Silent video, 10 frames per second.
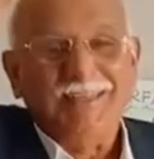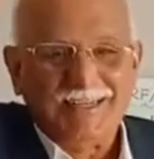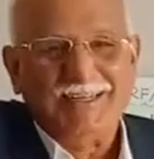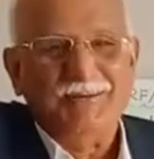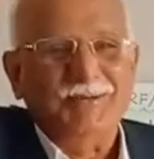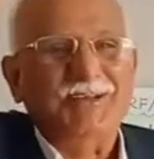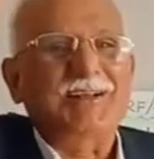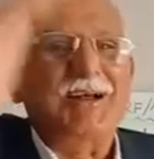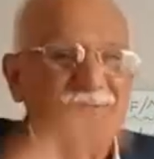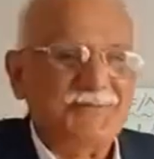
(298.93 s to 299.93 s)
just above the
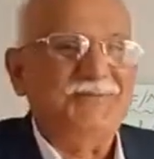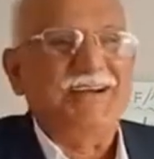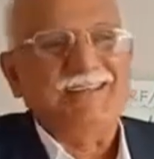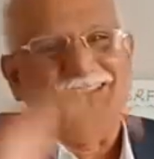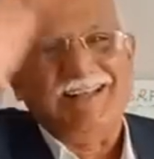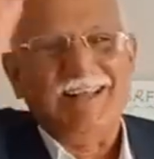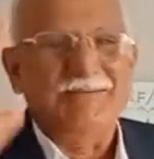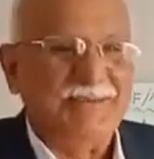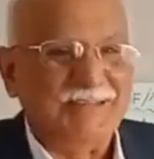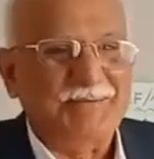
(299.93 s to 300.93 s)
crop. What is the
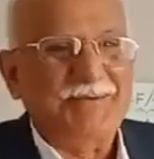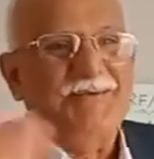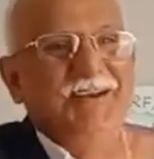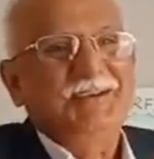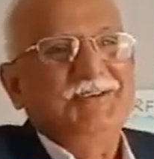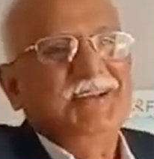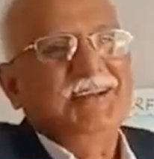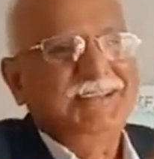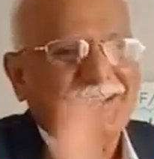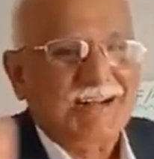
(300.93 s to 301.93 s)
climate that prevails during
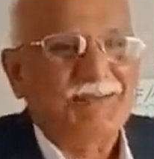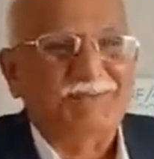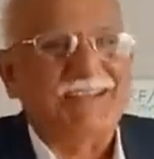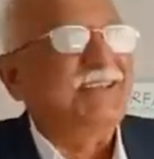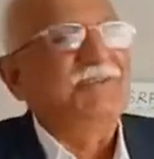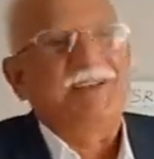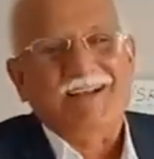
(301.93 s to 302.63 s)
its crop cycle? We